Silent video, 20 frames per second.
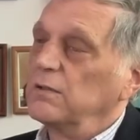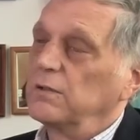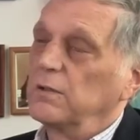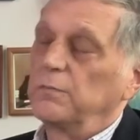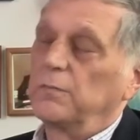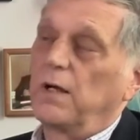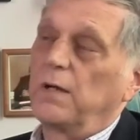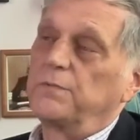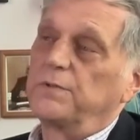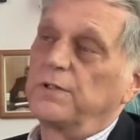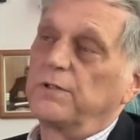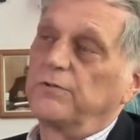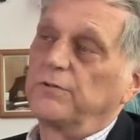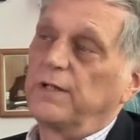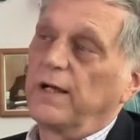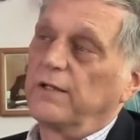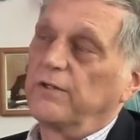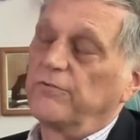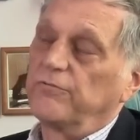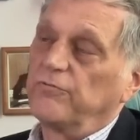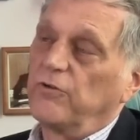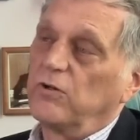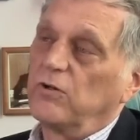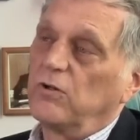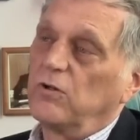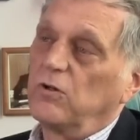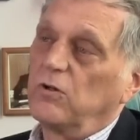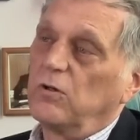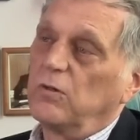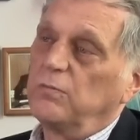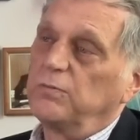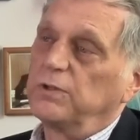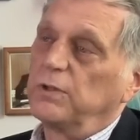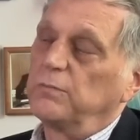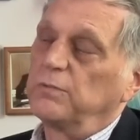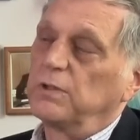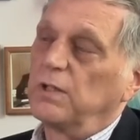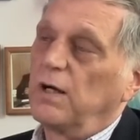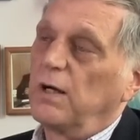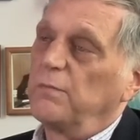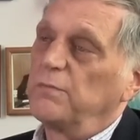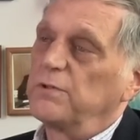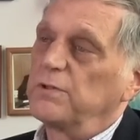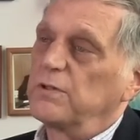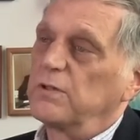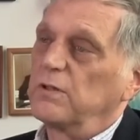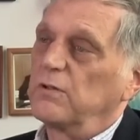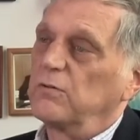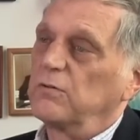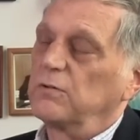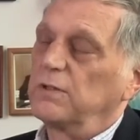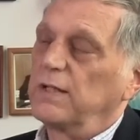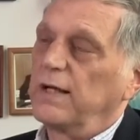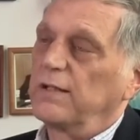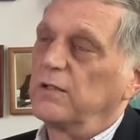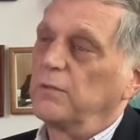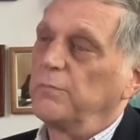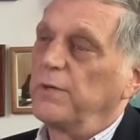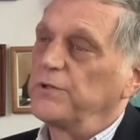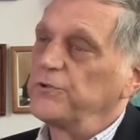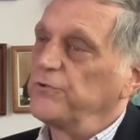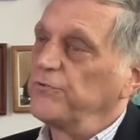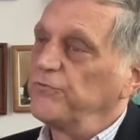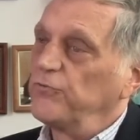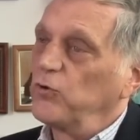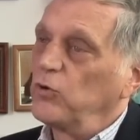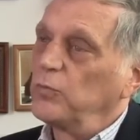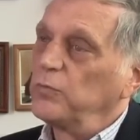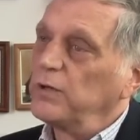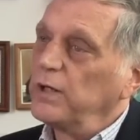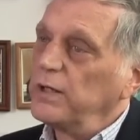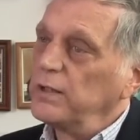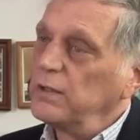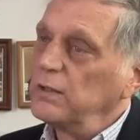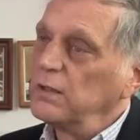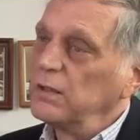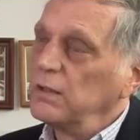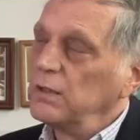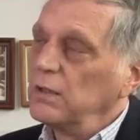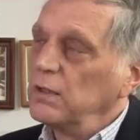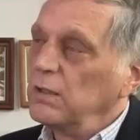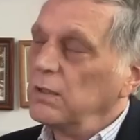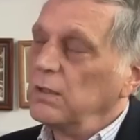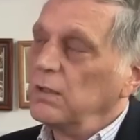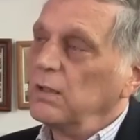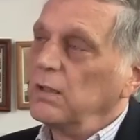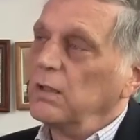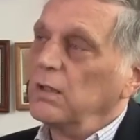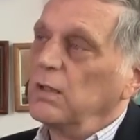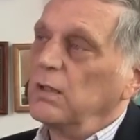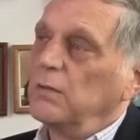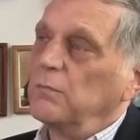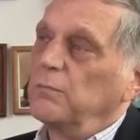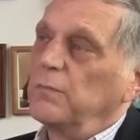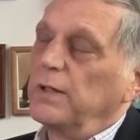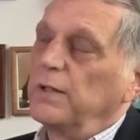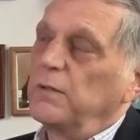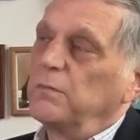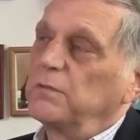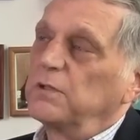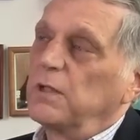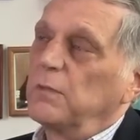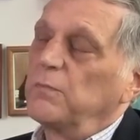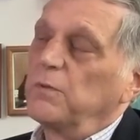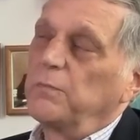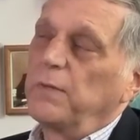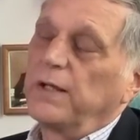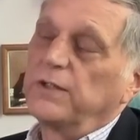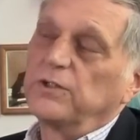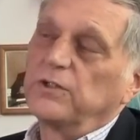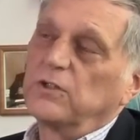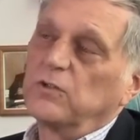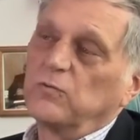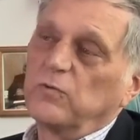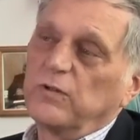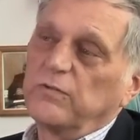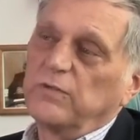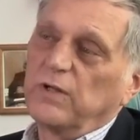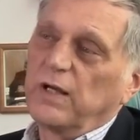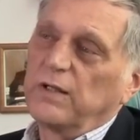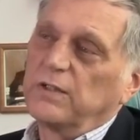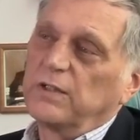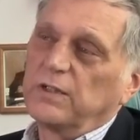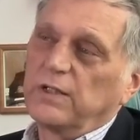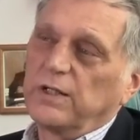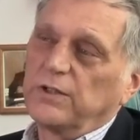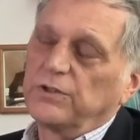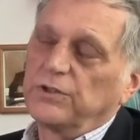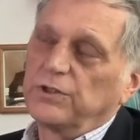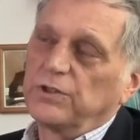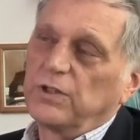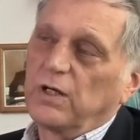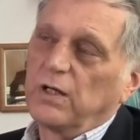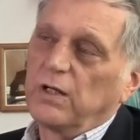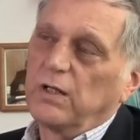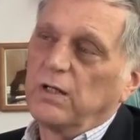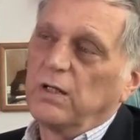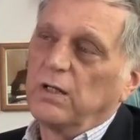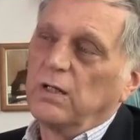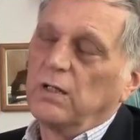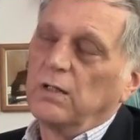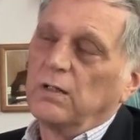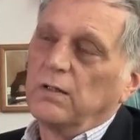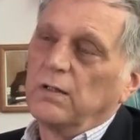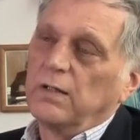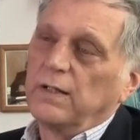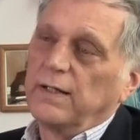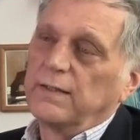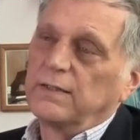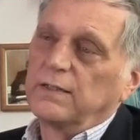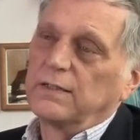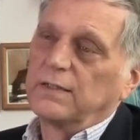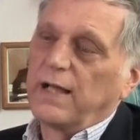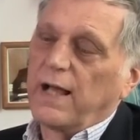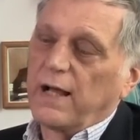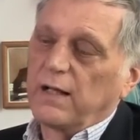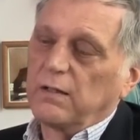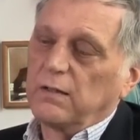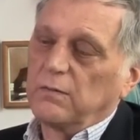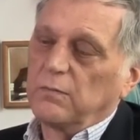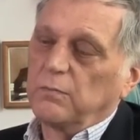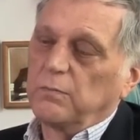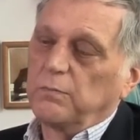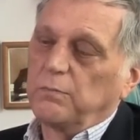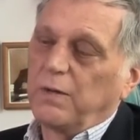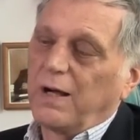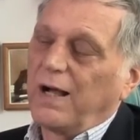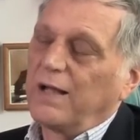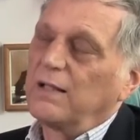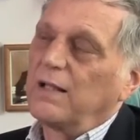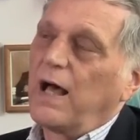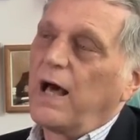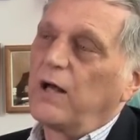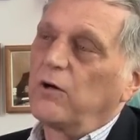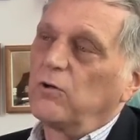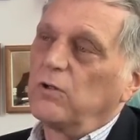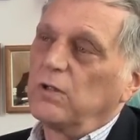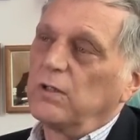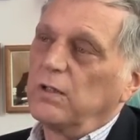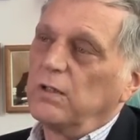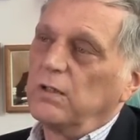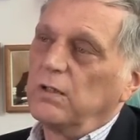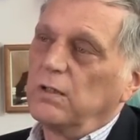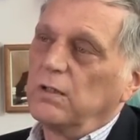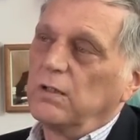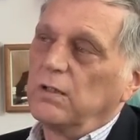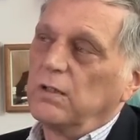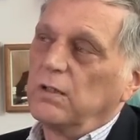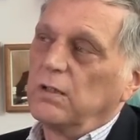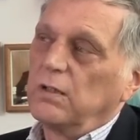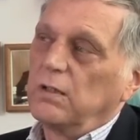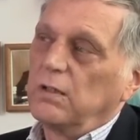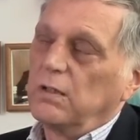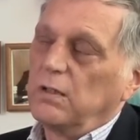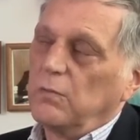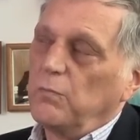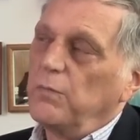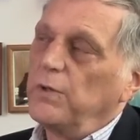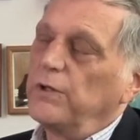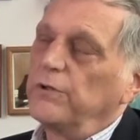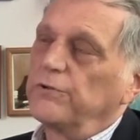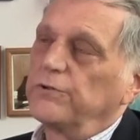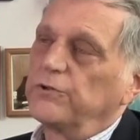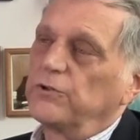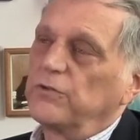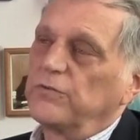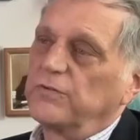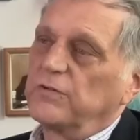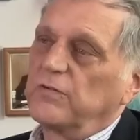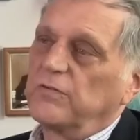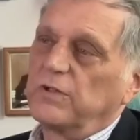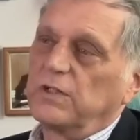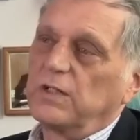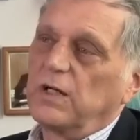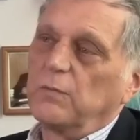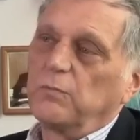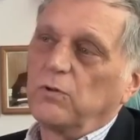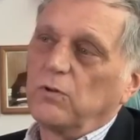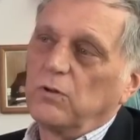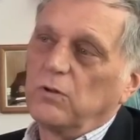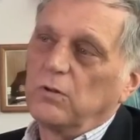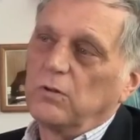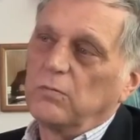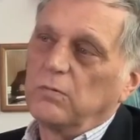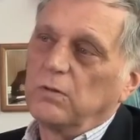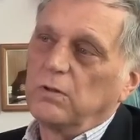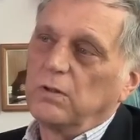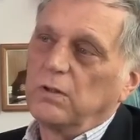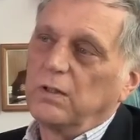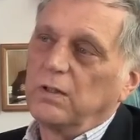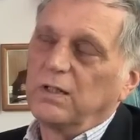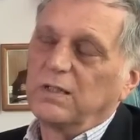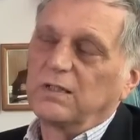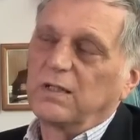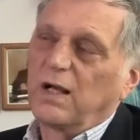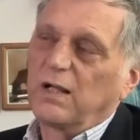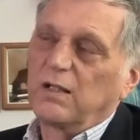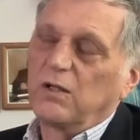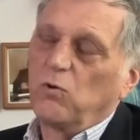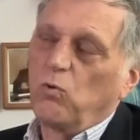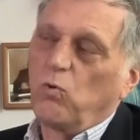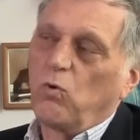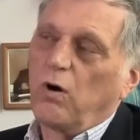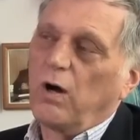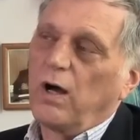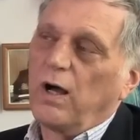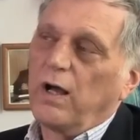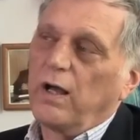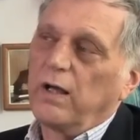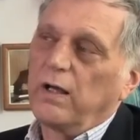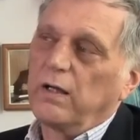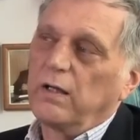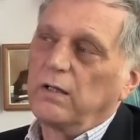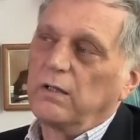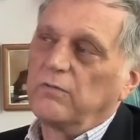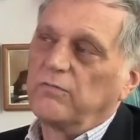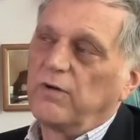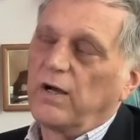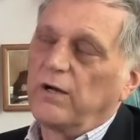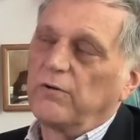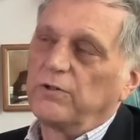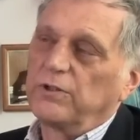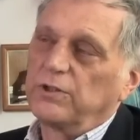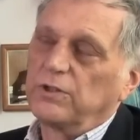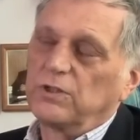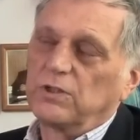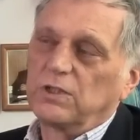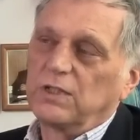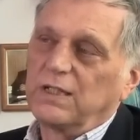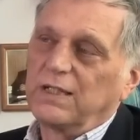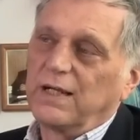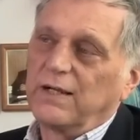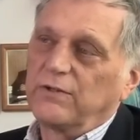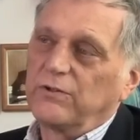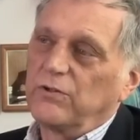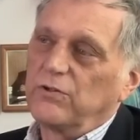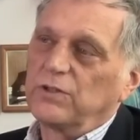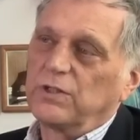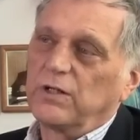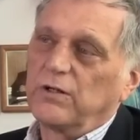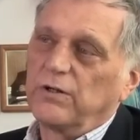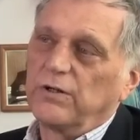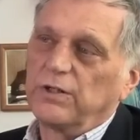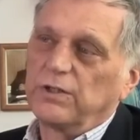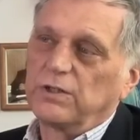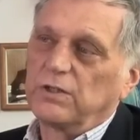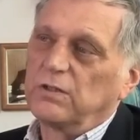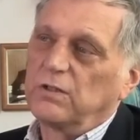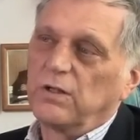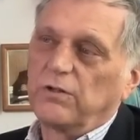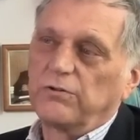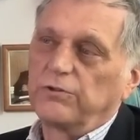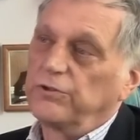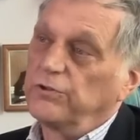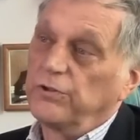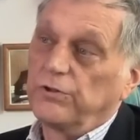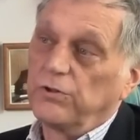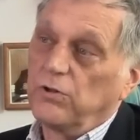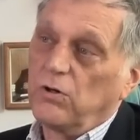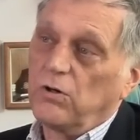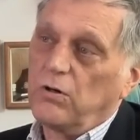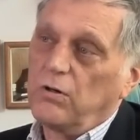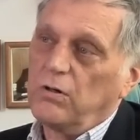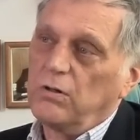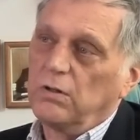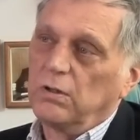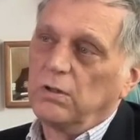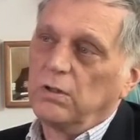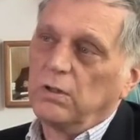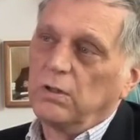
Sometimes it'll attack the frontal lobe. Sometimes it'll attack the basal forebrain. But in some of the patients that we've had the chance to study, it's attacked bilaterally the medial surface of the temporal lobe. And exactly why the virus should seek out those areas isn't understood at all.